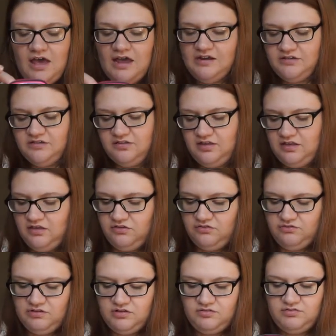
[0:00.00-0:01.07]
I just think it's
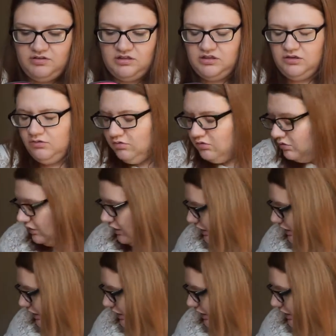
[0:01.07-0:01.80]
really, really cool.